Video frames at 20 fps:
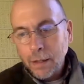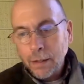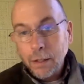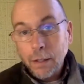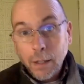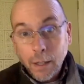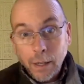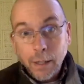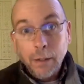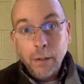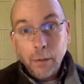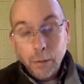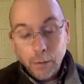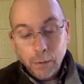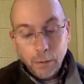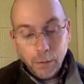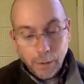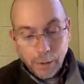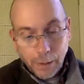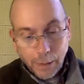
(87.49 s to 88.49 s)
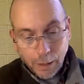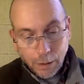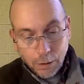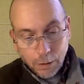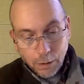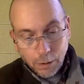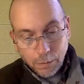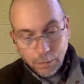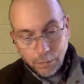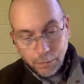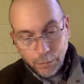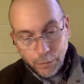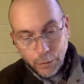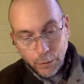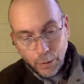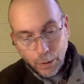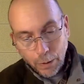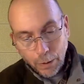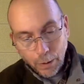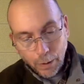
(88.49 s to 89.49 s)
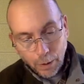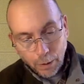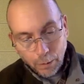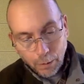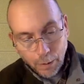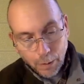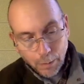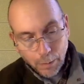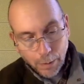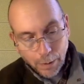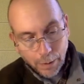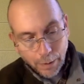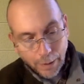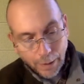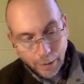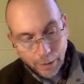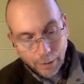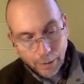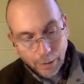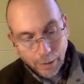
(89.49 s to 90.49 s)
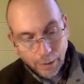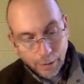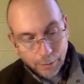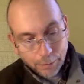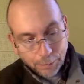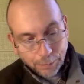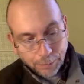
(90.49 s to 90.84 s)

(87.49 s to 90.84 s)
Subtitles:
denial, through negation. So I thought I'd read a bit of that today.